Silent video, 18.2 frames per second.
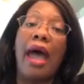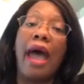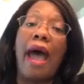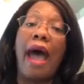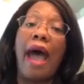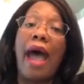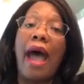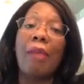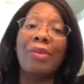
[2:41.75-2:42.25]

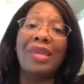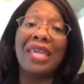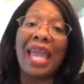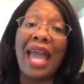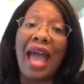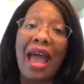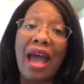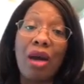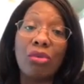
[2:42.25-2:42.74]
How many
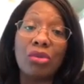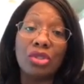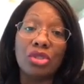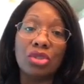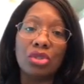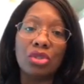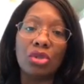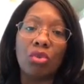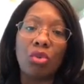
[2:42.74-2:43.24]
hours
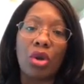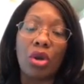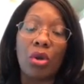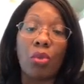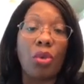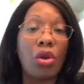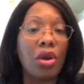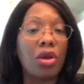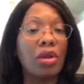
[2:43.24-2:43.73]
do you want to
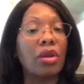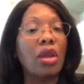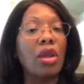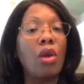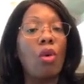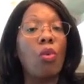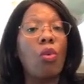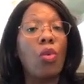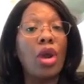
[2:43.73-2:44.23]
work?
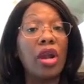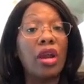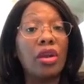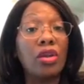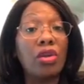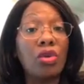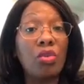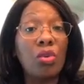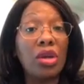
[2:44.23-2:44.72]
Where do
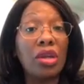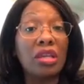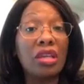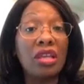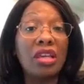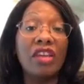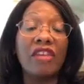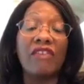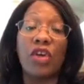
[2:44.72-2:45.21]
you want to
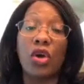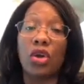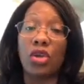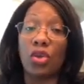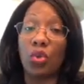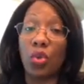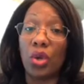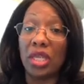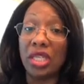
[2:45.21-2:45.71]
live? Are
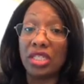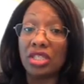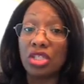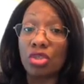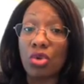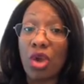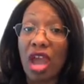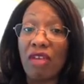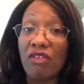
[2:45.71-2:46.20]
you willing to
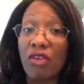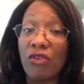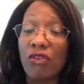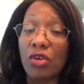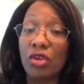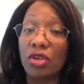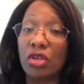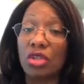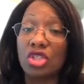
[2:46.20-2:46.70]
travel
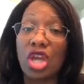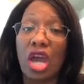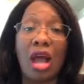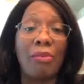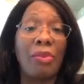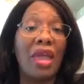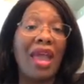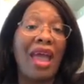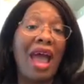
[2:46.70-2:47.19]
for your job?
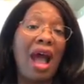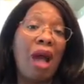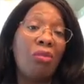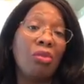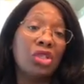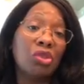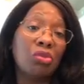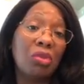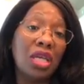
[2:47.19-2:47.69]
How
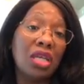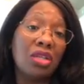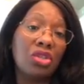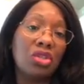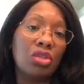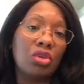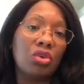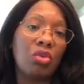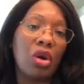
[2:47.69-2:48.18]
much money do
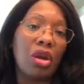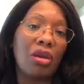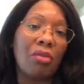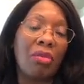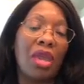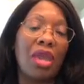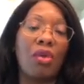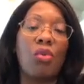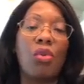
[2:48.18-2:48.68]
you want to
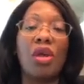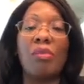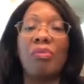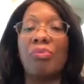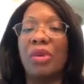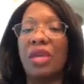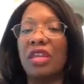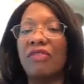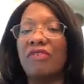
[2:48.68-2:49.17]
make? What
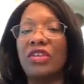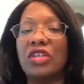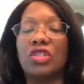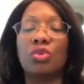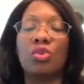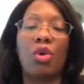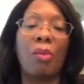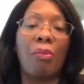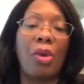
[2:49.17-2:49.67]
benefits,
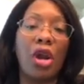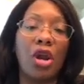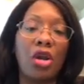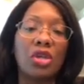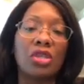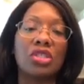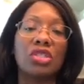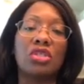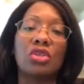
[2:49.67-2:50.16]
what
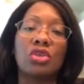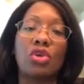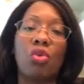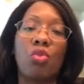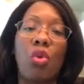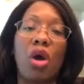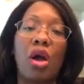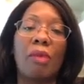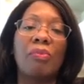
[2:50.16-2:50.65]
perks do you
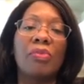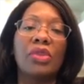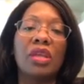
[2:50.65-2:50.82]
want?